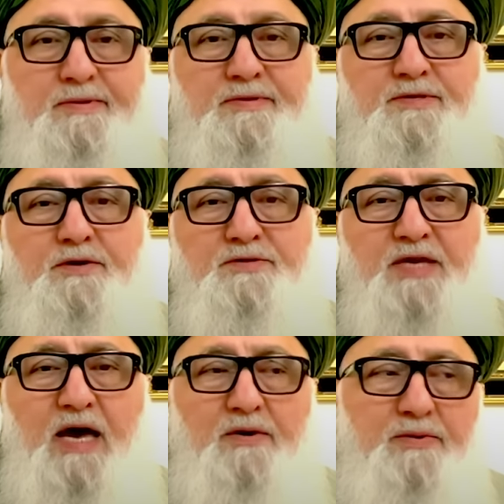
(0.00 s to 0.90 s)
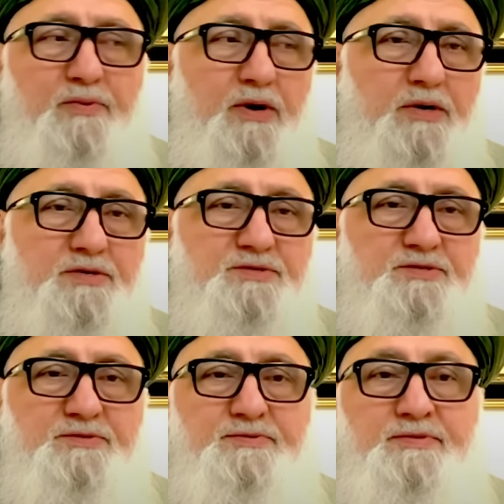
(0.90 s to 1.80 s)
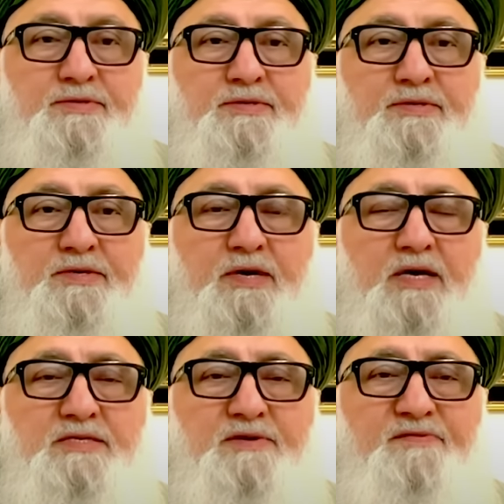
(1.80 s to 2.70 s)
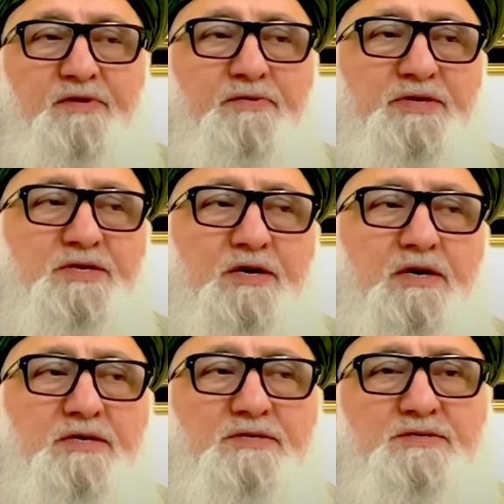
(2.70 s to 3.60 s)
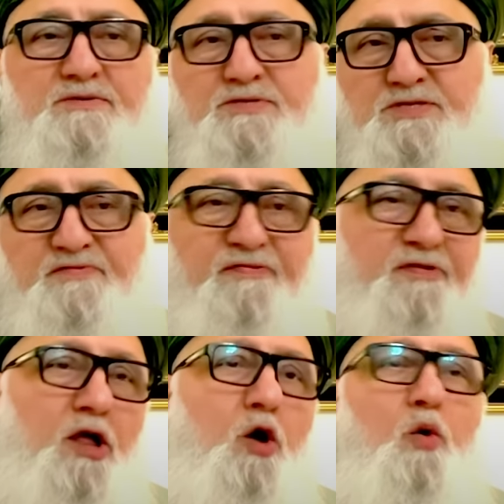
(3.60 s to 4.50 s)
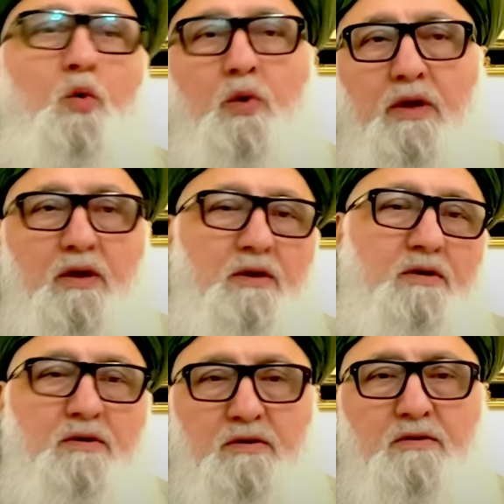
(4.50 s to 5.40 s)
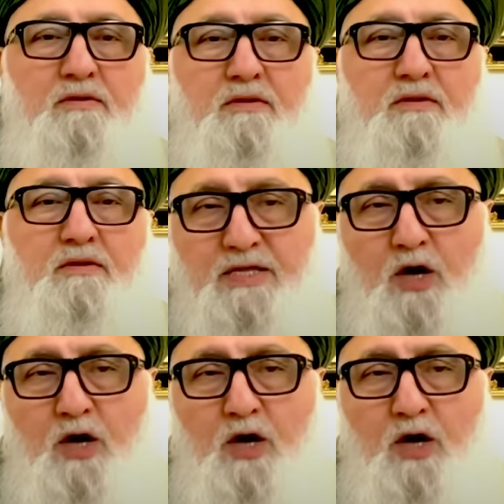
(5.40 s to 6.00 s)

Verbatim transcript: So you see how it works because if your rizq is just flowing like the